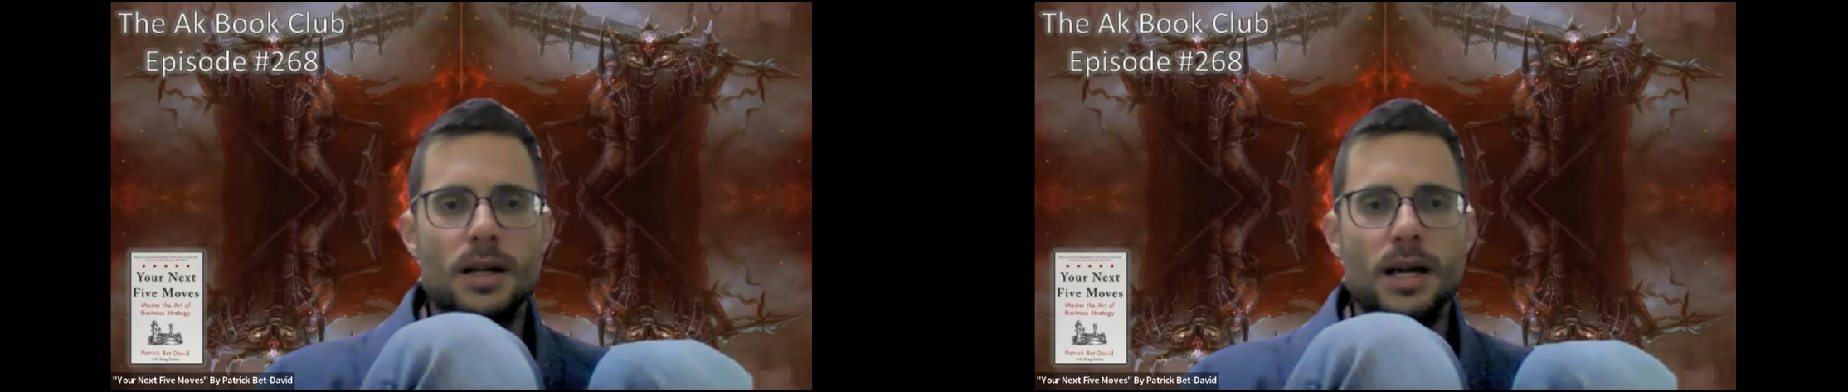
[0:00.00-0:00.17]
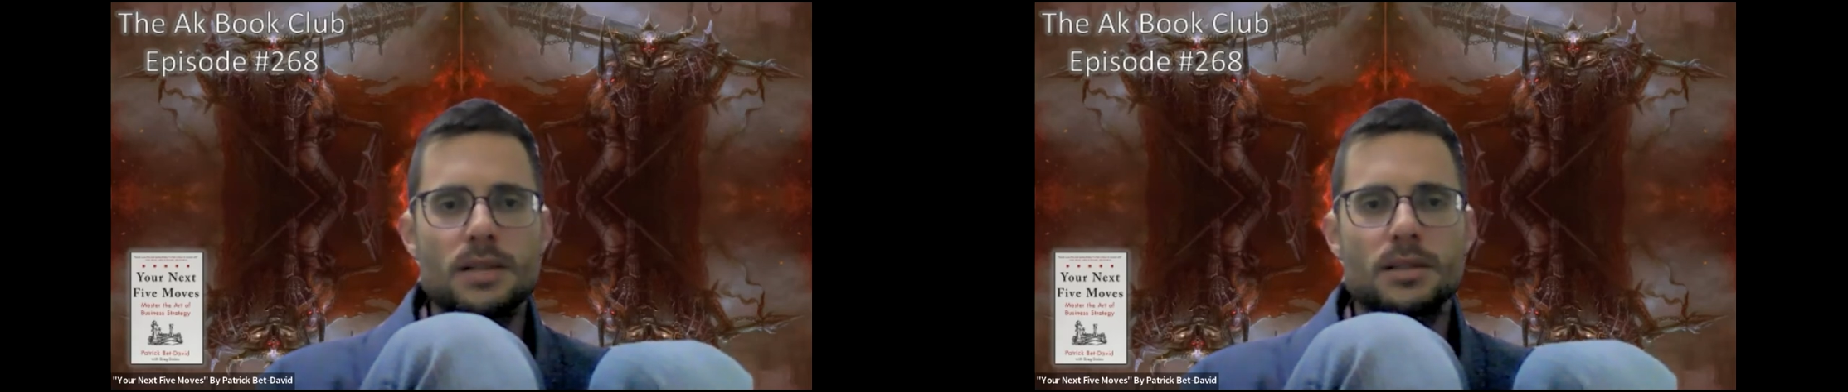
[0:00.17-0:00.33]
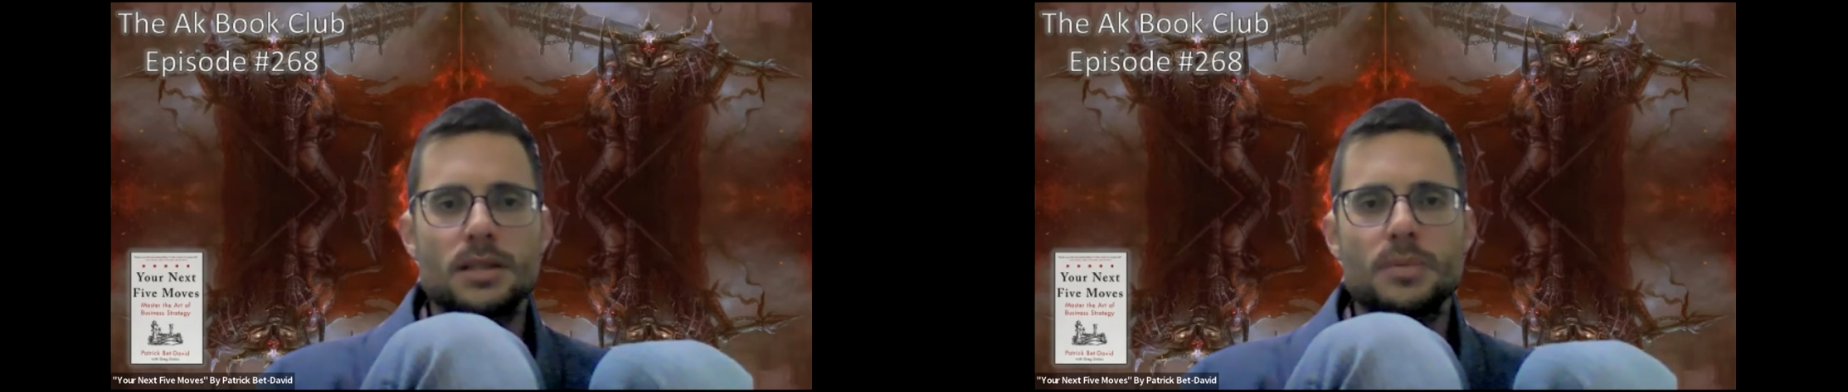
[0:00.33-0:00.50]

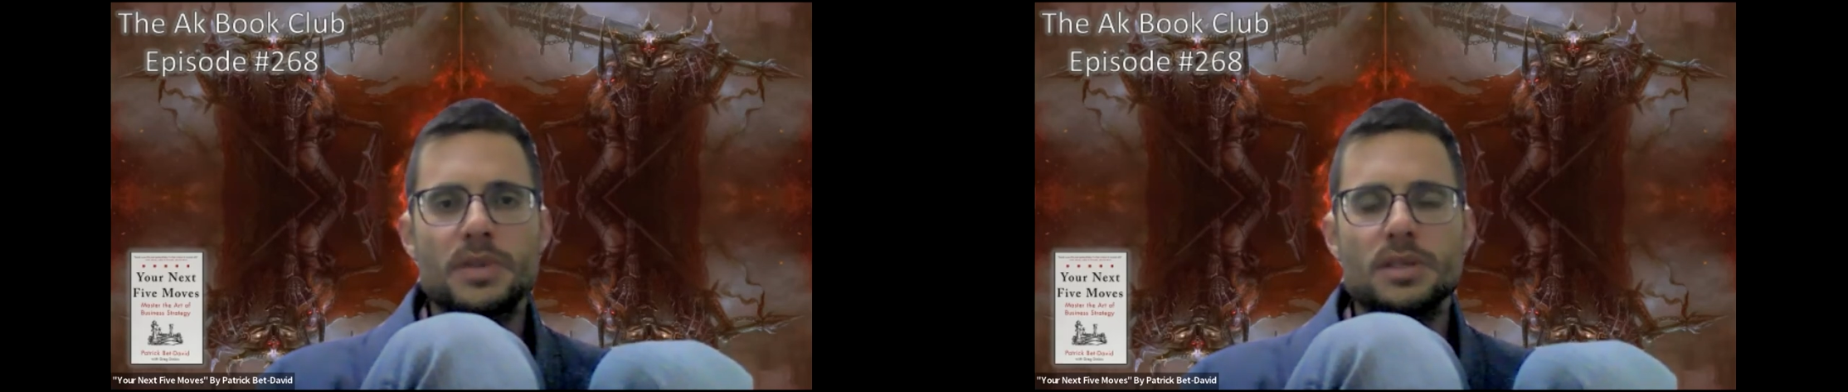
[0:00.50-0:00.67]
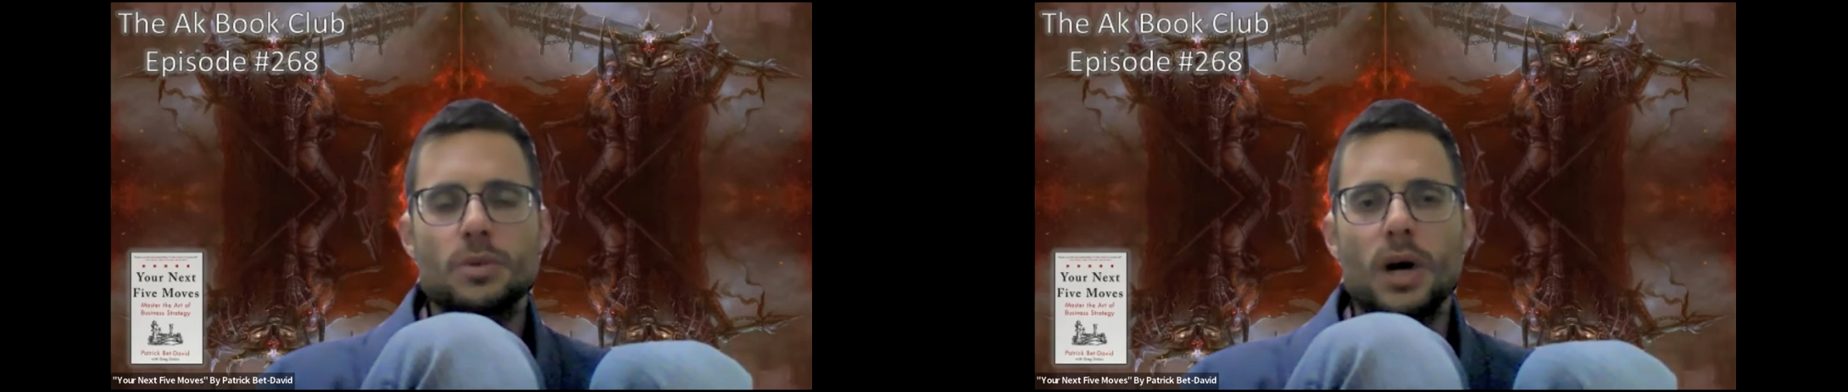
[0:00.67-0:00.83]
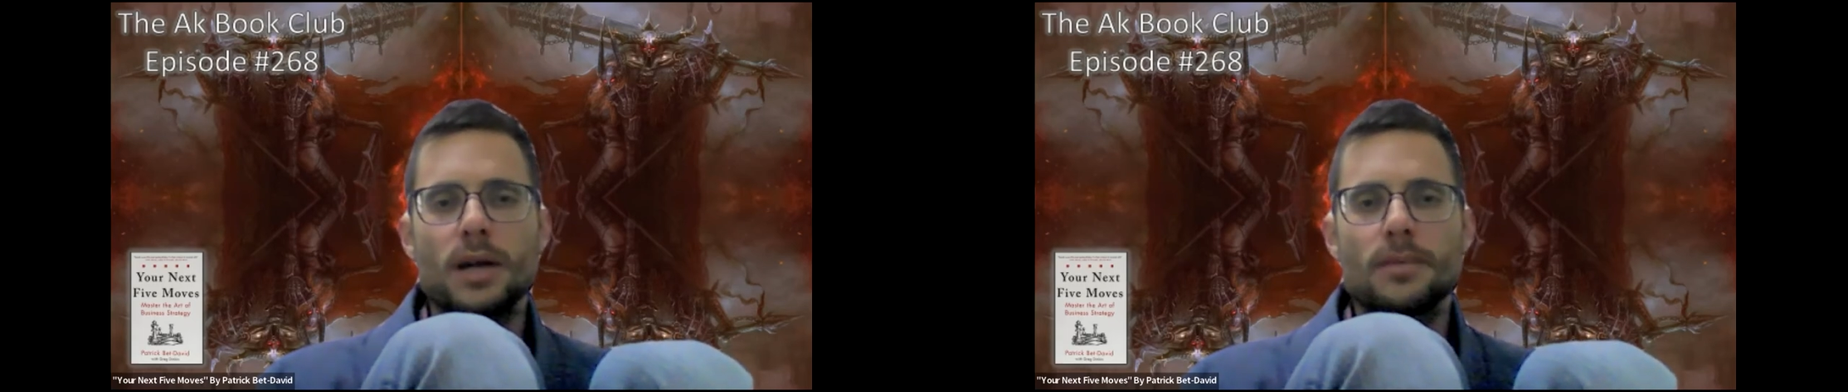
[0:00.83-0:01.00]
and the deepest
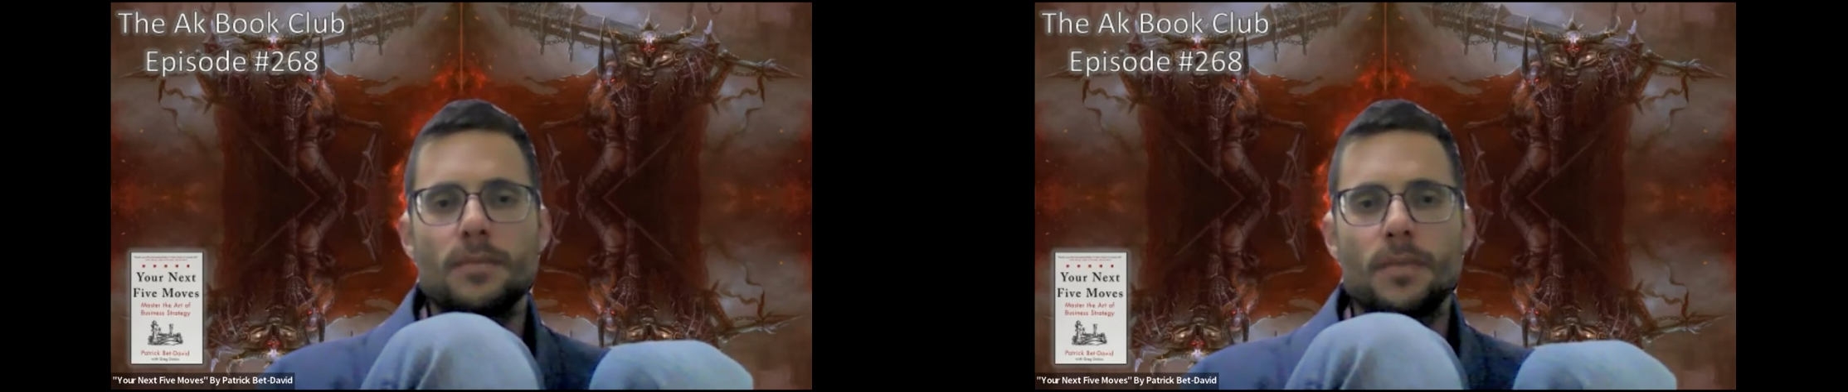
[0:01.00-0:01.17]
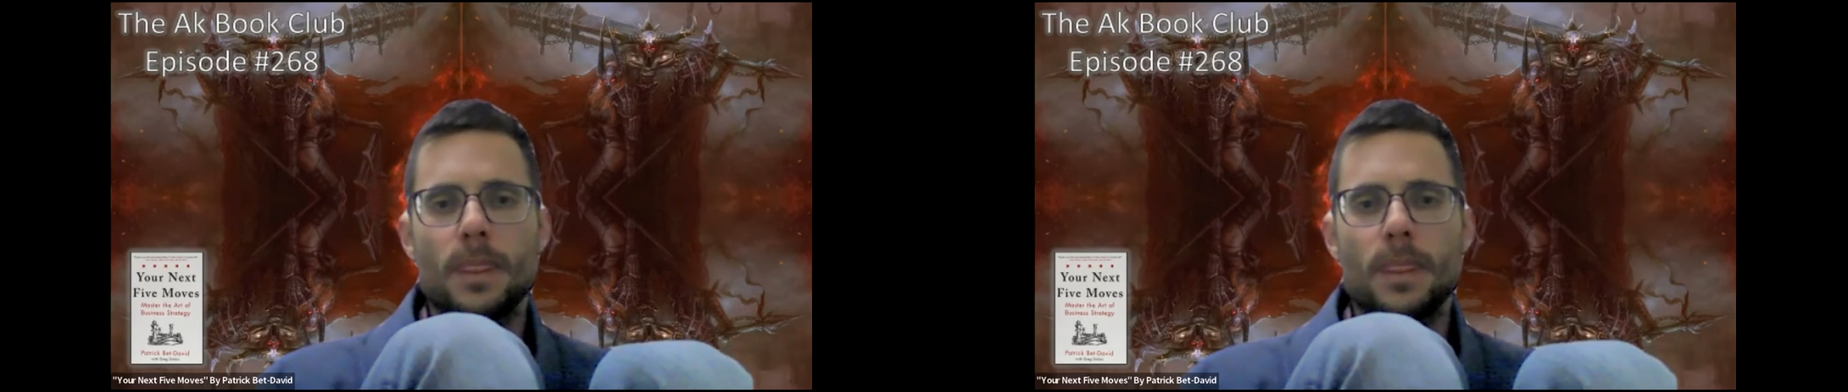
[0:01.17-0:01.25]
why.